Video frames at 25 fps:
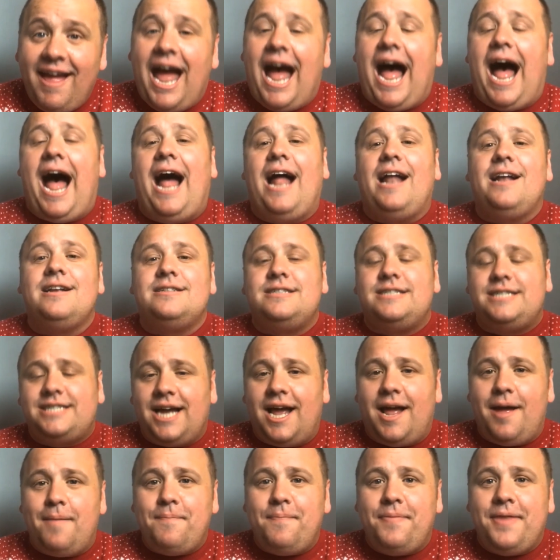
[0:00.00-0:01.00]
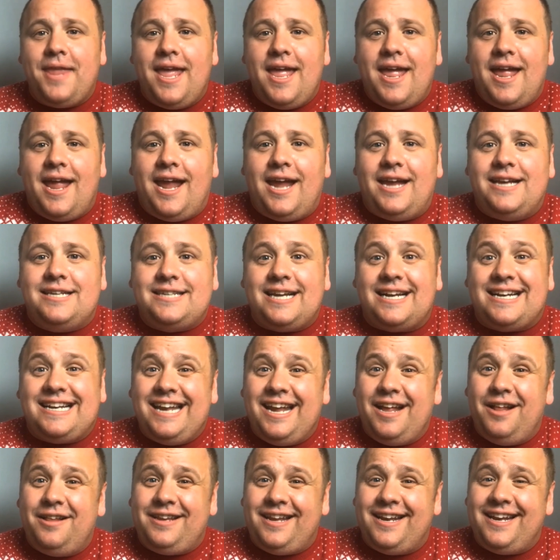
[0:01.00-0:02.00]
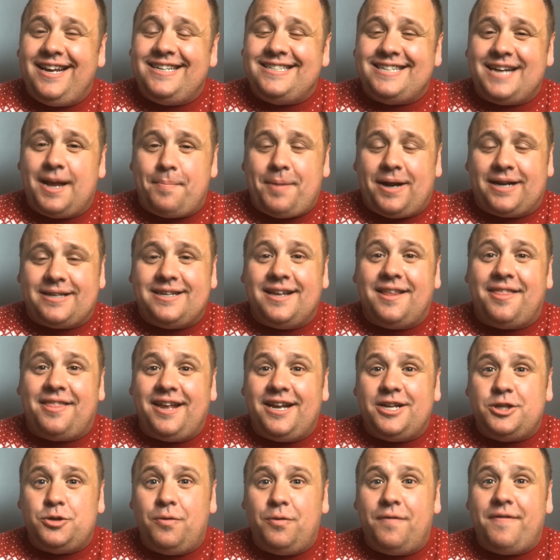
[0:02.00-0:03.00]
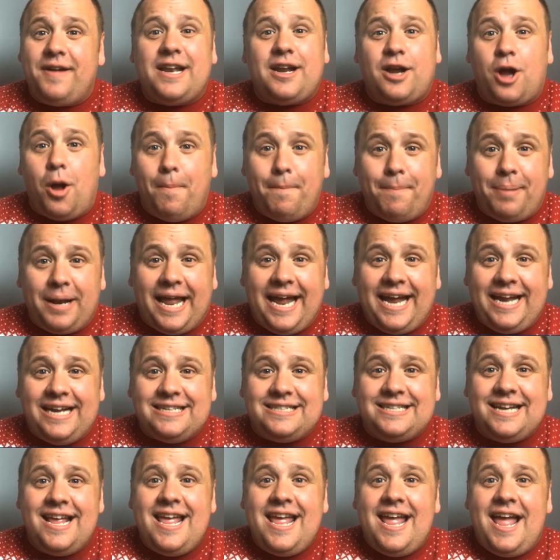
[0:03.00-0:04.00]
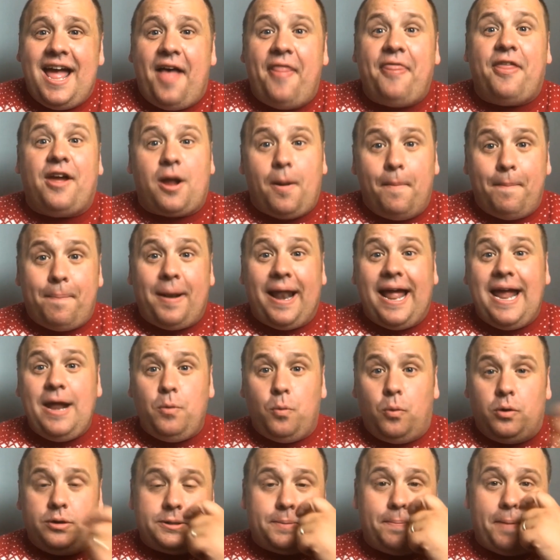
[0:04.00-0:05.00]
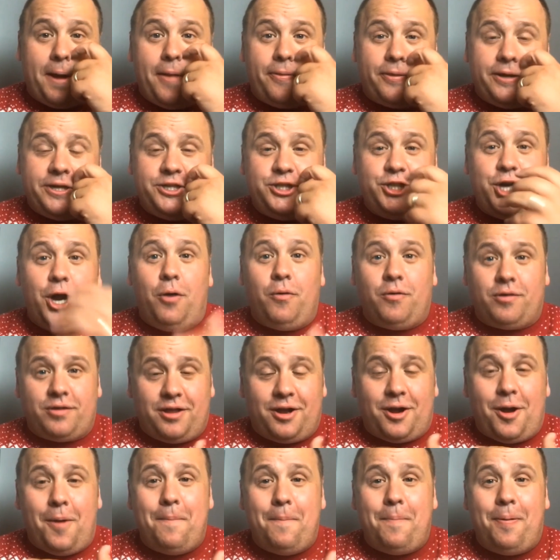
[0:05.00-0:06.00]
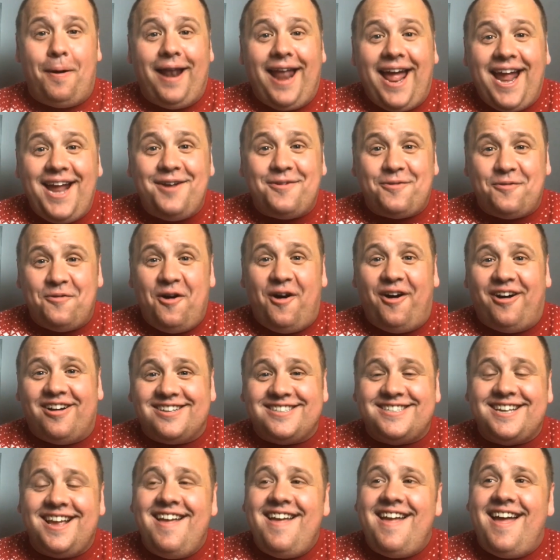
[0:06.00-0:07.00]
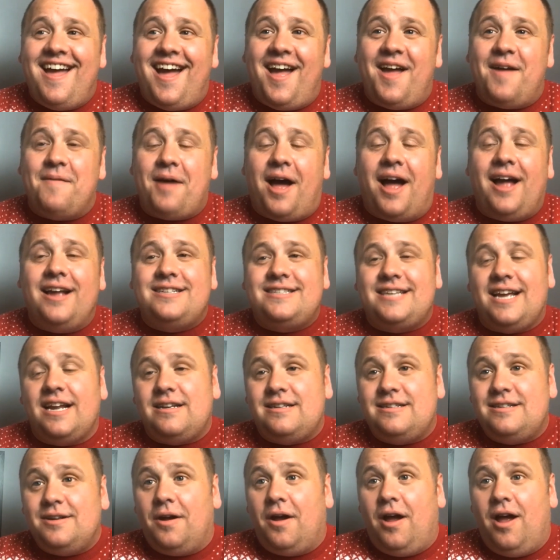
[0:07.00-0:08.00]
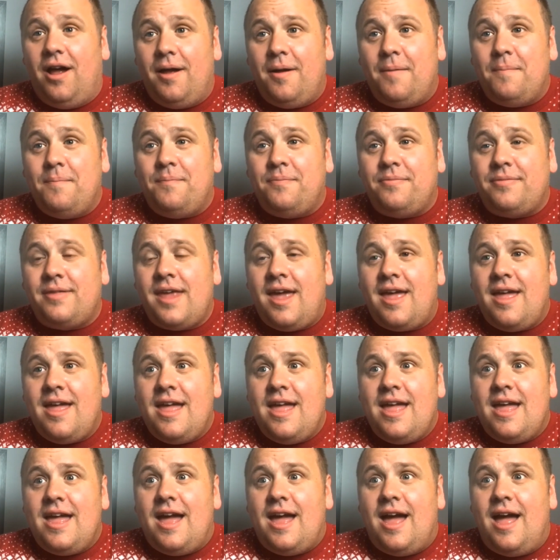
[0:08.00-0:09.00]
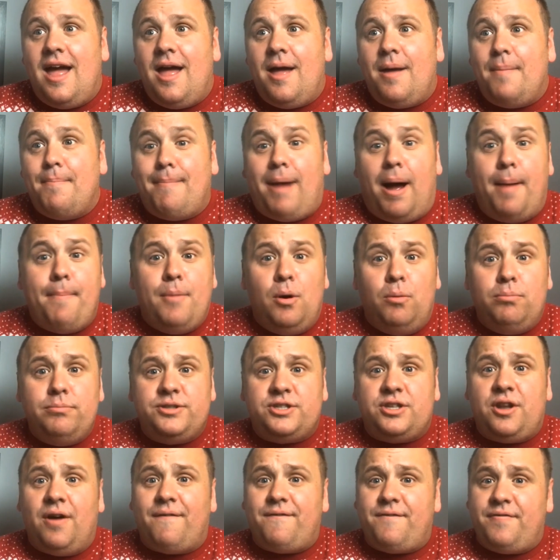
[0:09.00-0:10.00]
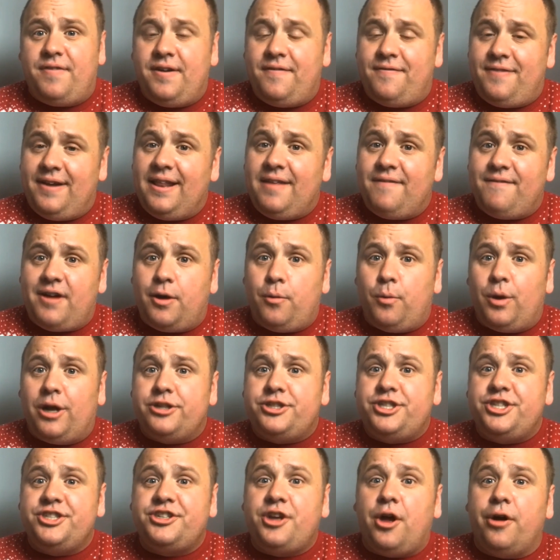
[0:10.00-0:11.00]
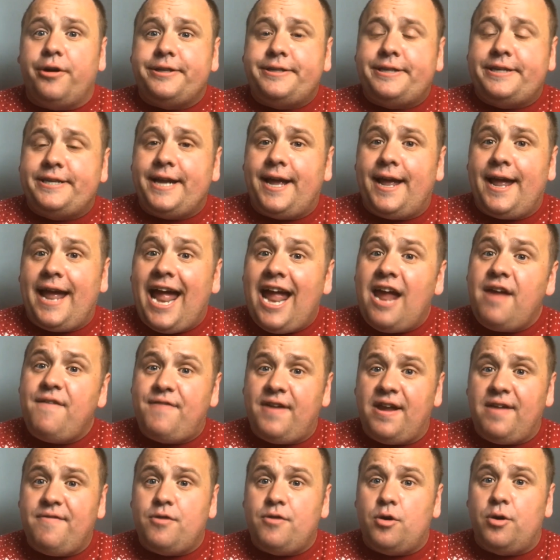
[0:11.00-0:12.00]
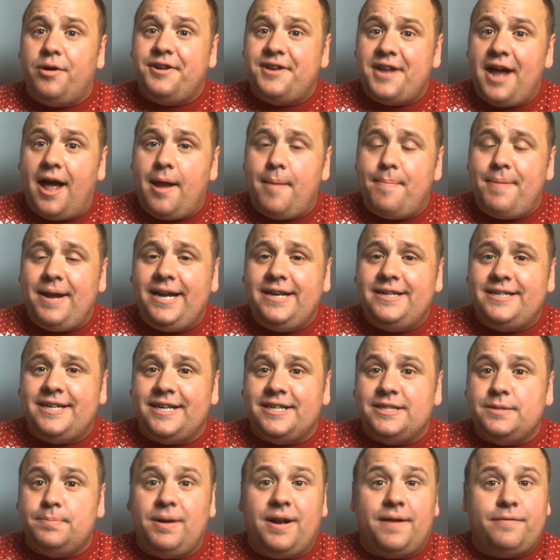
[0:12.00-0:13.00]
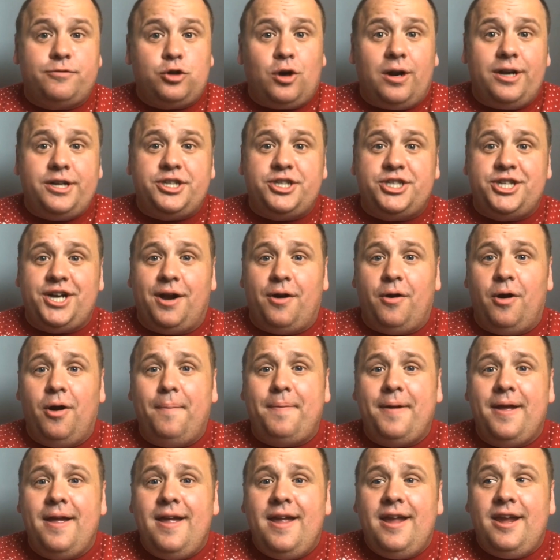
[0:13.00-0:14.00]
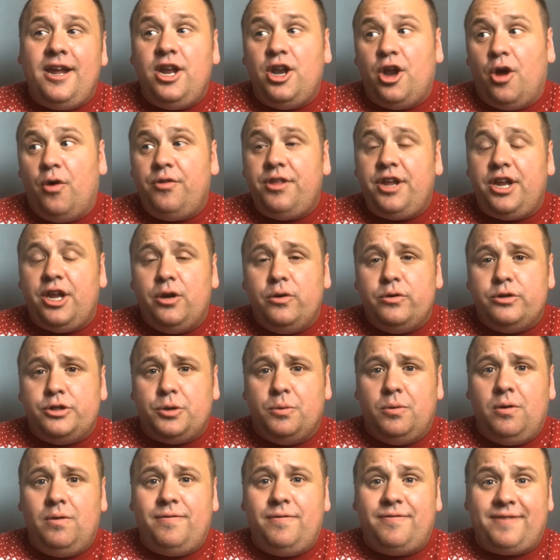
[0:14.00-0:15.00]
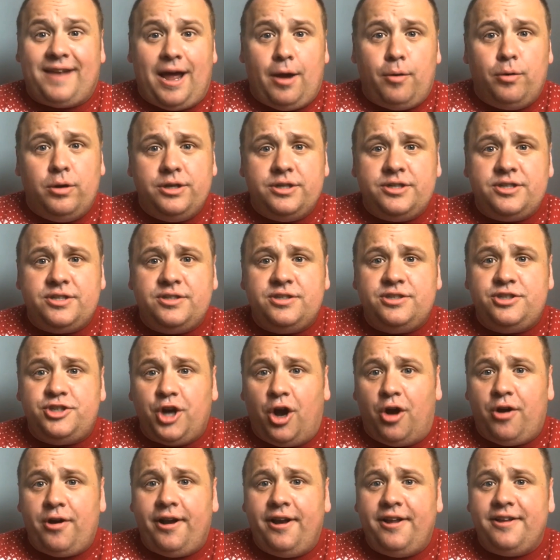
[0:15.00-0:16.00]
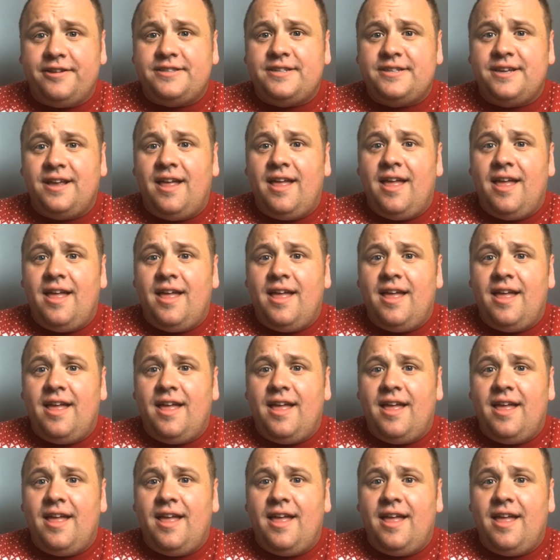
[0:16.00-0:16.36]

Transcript: And he said, Neil, you need to get back to the theatre. We've had a complaint. And the complaint was about this joke. The complaint was, I said, my mum's not feeling very well. She's got hay fever and diabetes, but I've tried to cheer her up. The usual flowers, chocolates.